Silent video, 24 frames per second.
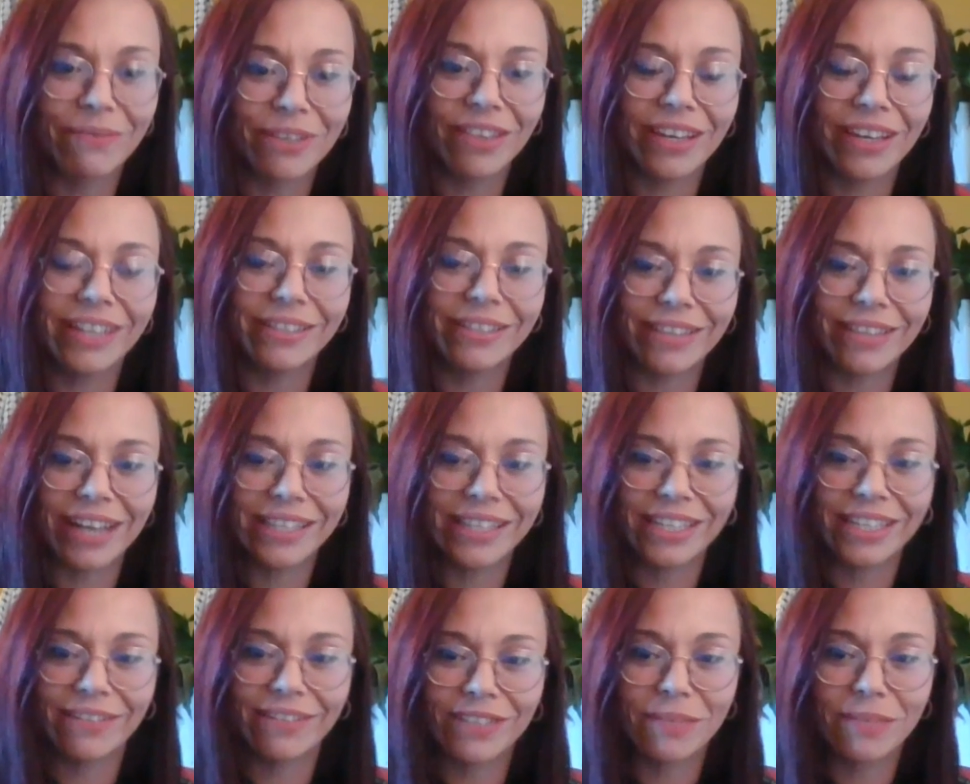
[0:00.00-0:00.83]
So the
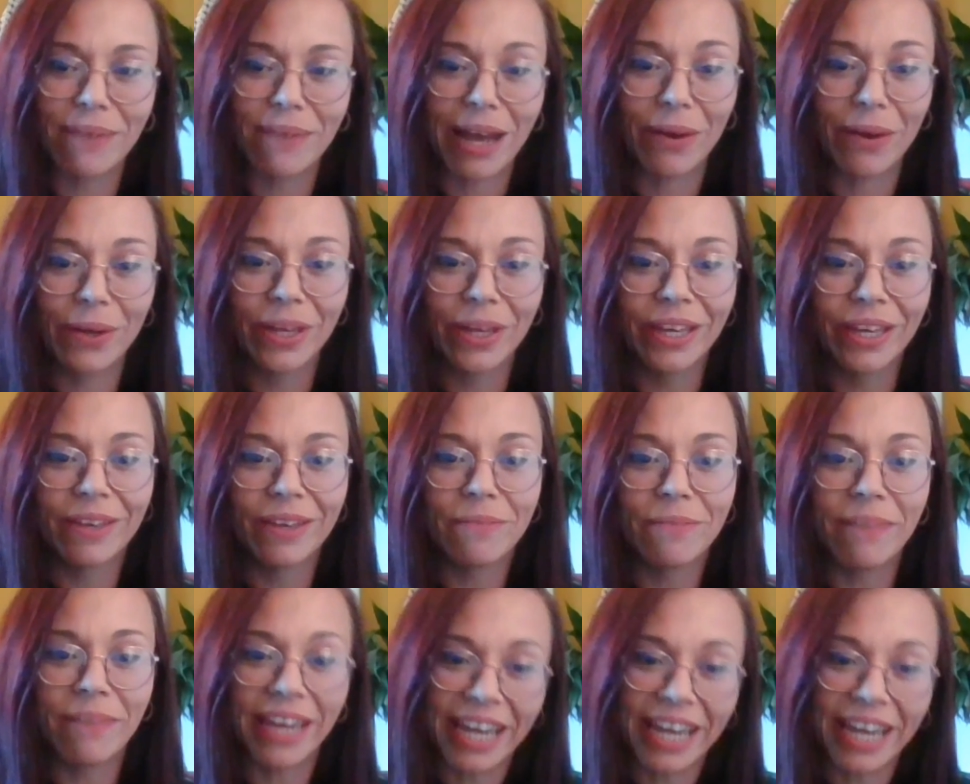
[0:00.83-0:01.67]
incentive is about
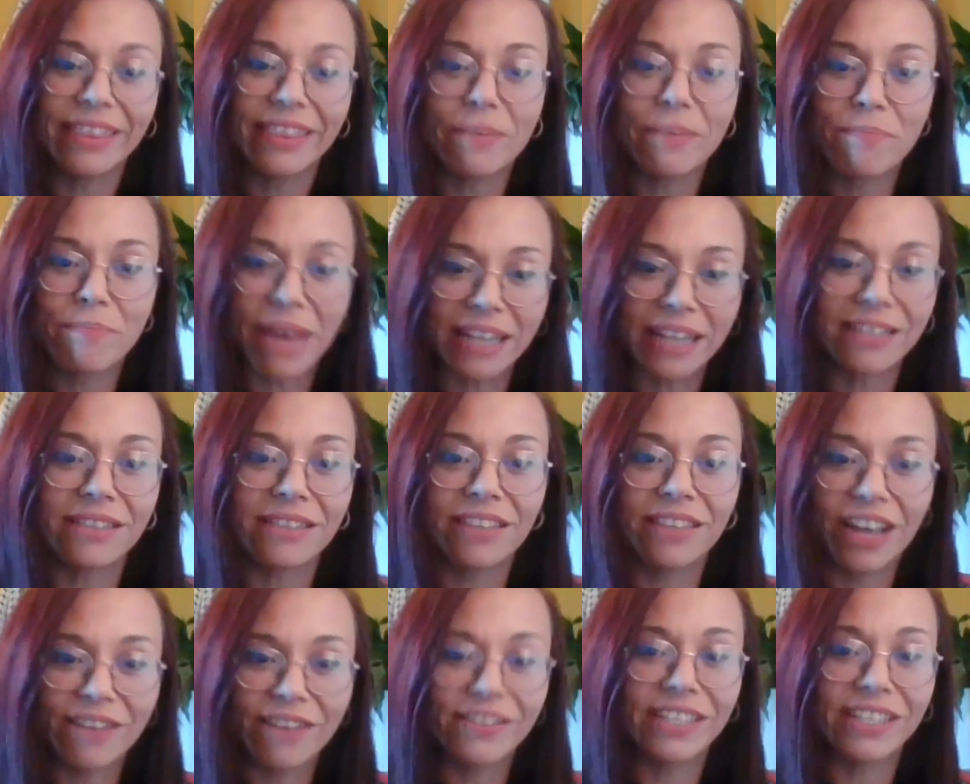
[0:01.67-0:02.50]
making them better
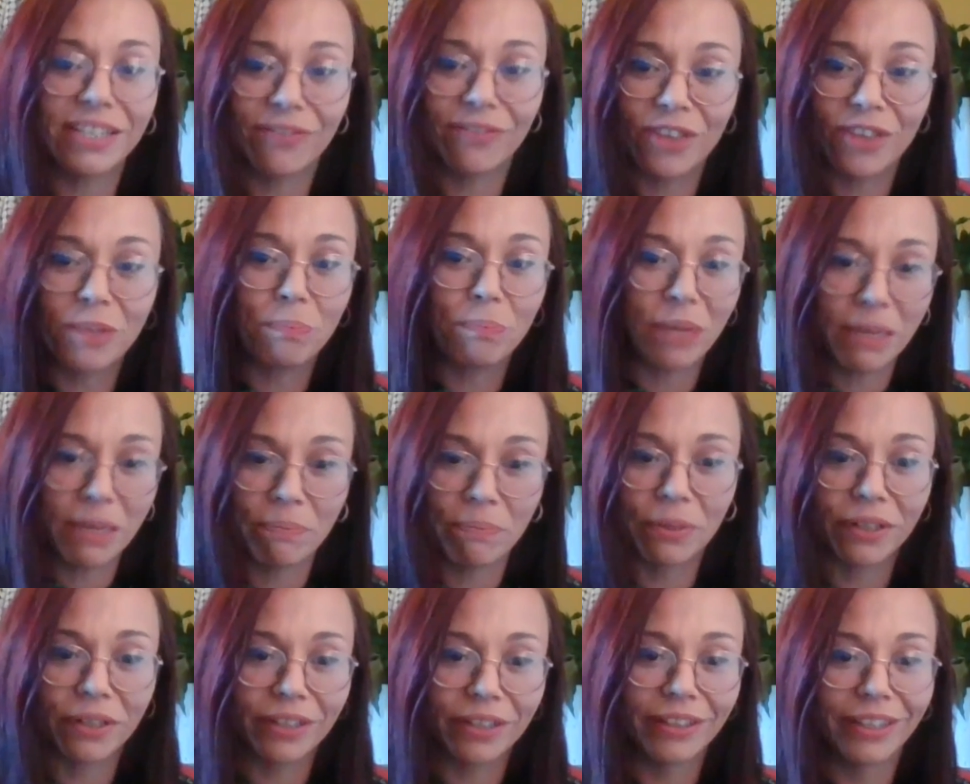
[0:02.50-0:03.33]
services for the
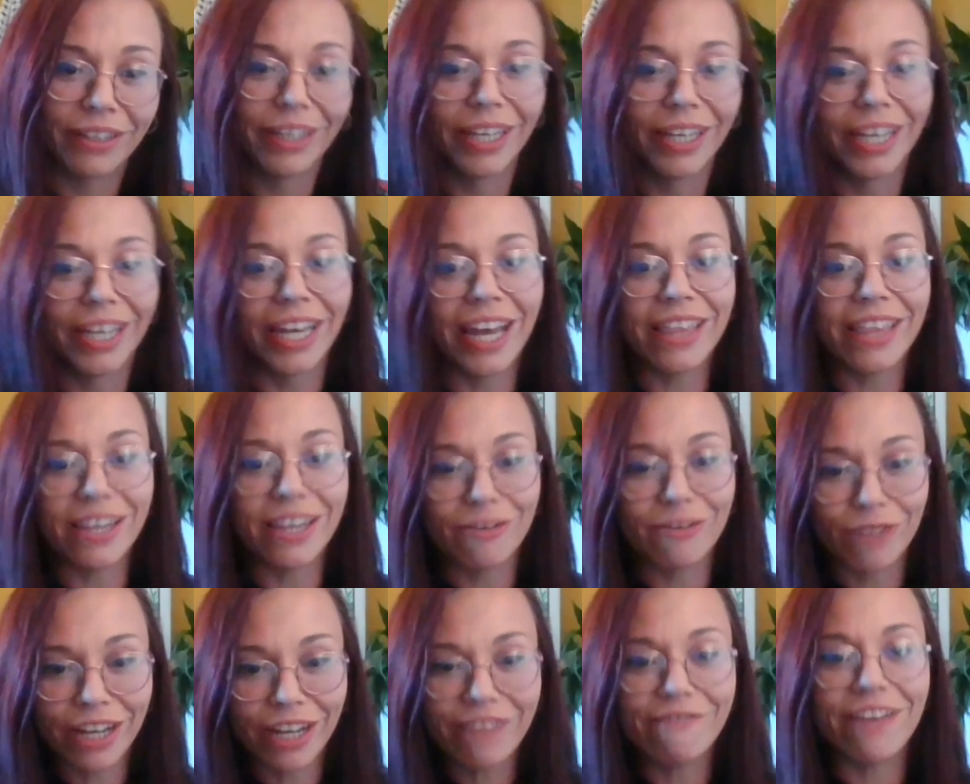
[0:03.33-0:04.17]
people, and
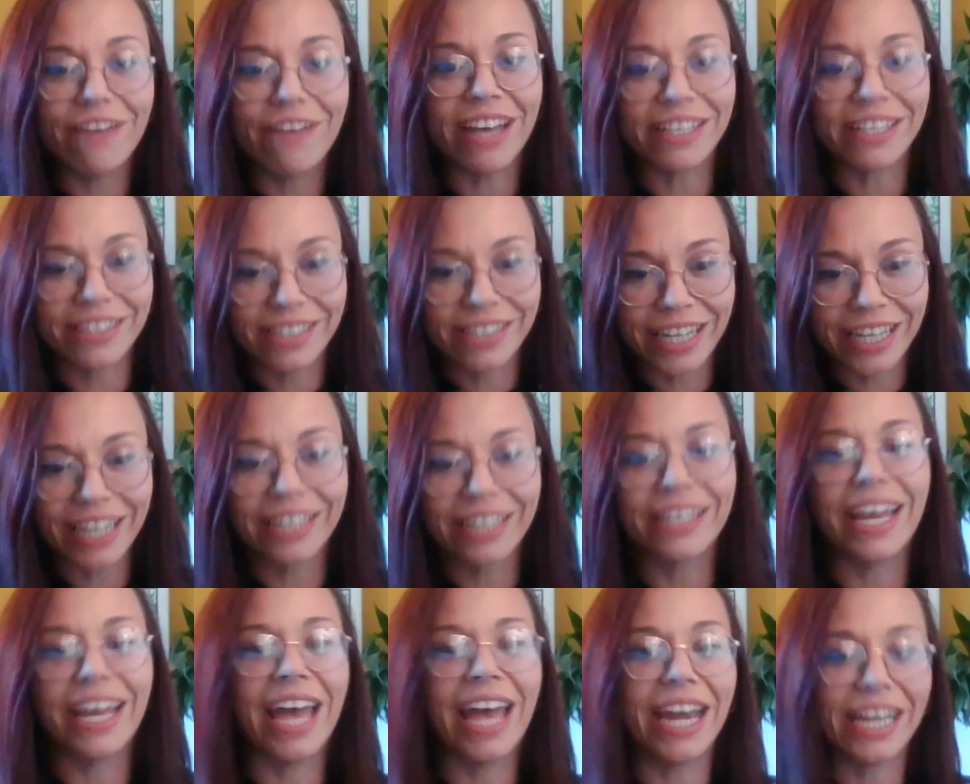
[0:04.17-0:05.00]
then
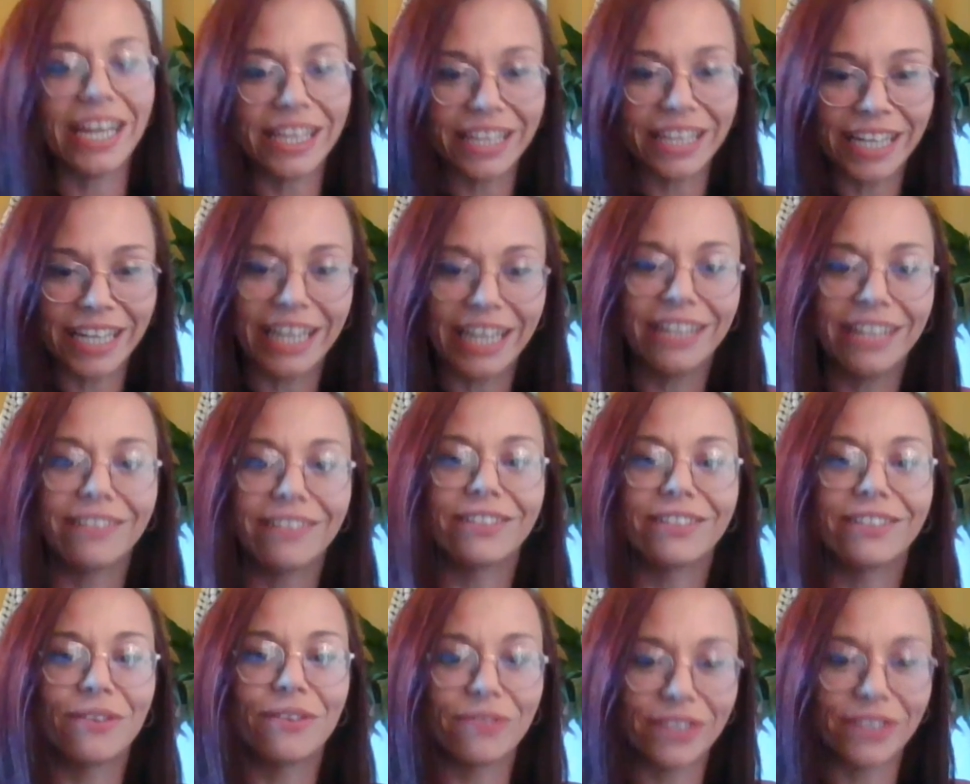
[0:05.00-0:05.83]
reinvesting anything in
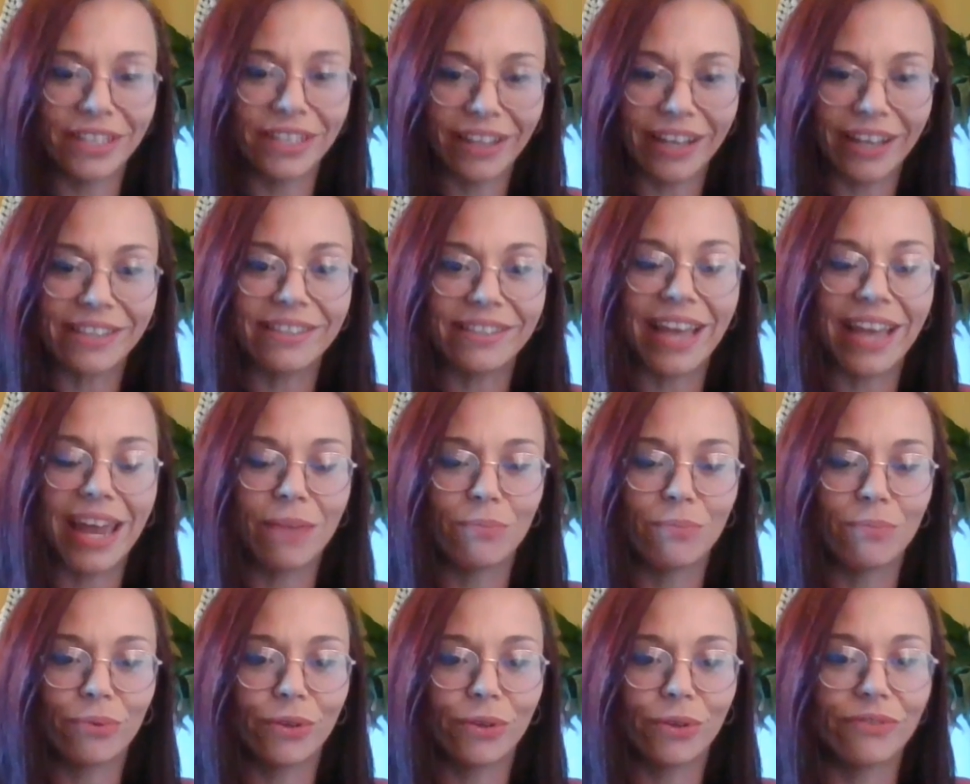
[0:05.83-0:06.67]
to obviously,
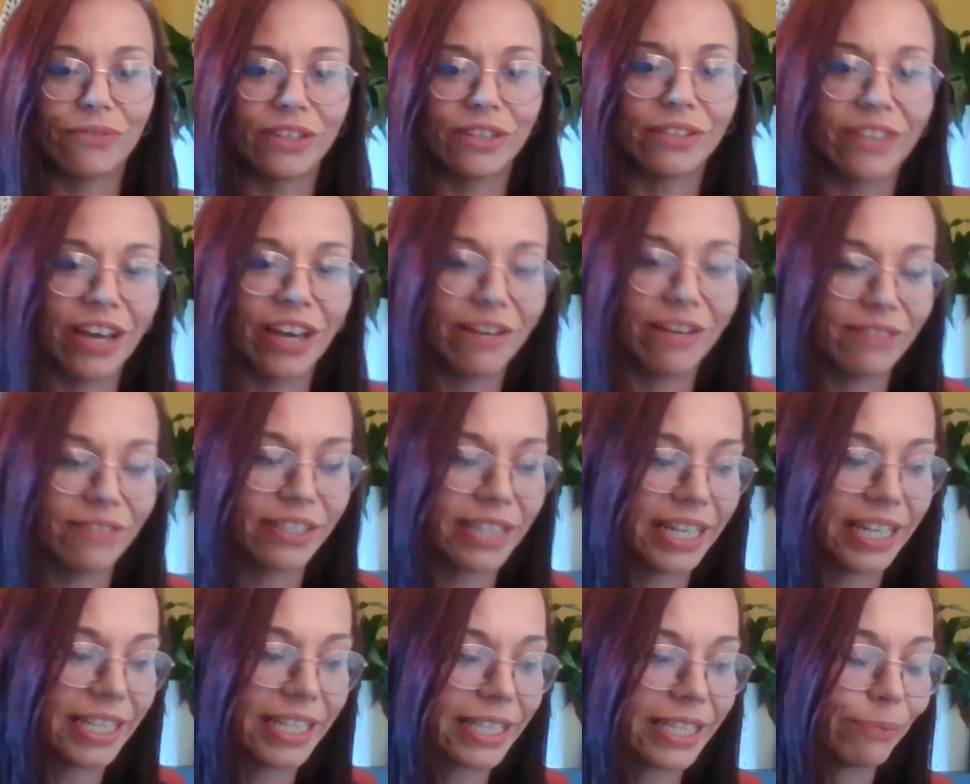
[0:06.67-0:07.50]
improve the
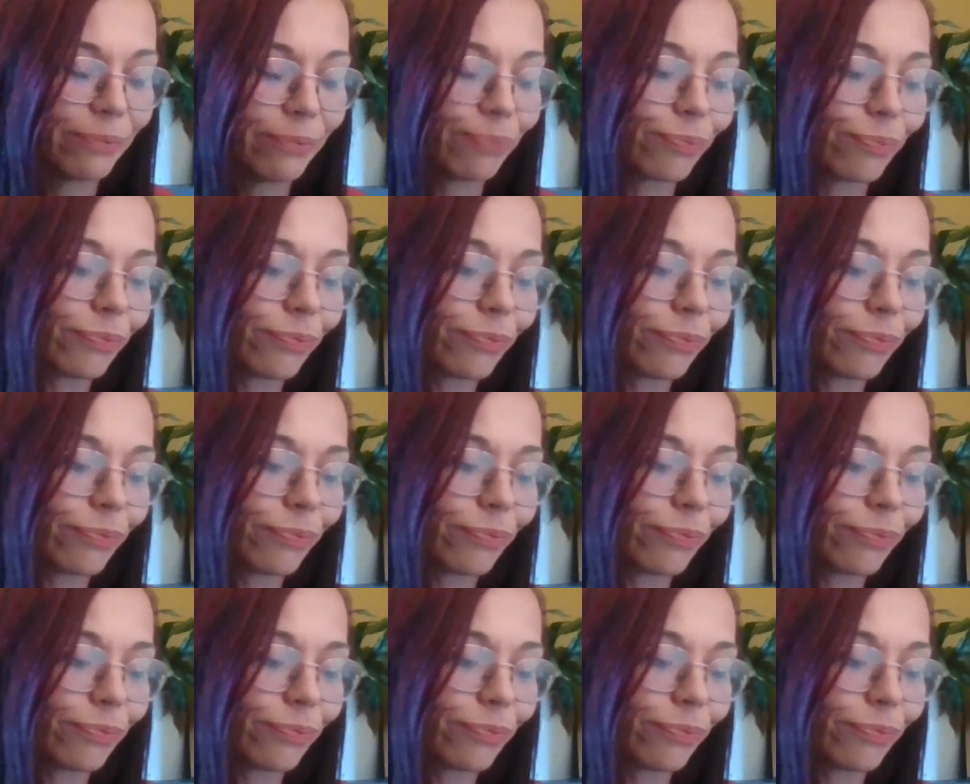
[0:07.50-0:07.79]
services.